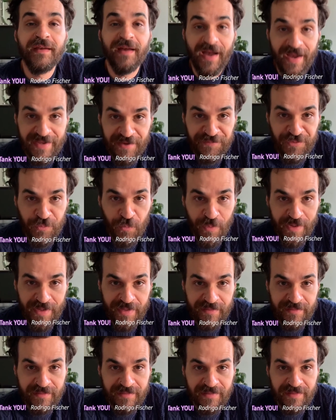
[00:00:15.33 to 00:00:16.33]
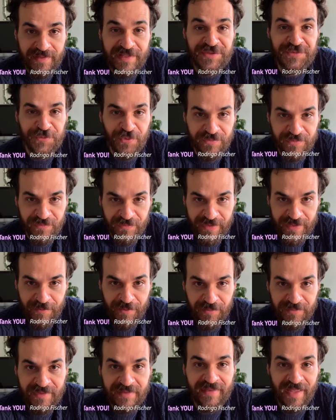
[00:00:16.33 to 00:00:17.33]
Hi, everyone. It's
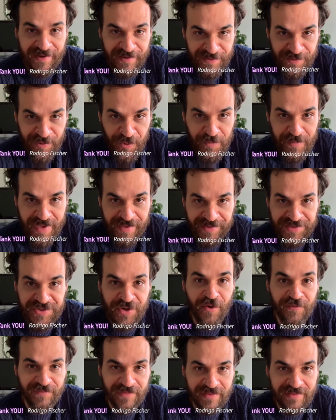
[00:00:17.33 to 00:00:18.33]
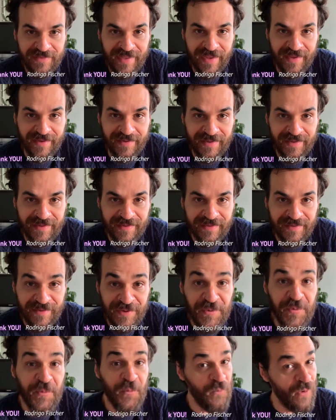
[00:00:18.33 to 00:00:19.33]
Rodrigo, the technical manager of the tank.
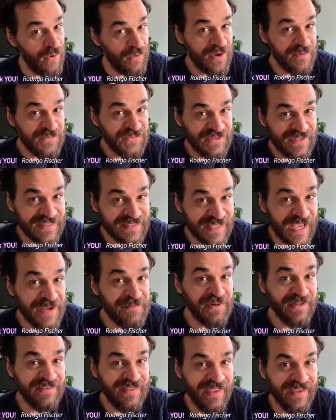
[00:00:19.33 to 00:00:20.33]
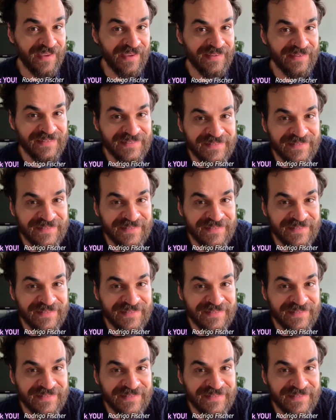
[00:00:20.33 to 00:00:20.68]
Welcome to the Cyber Tank.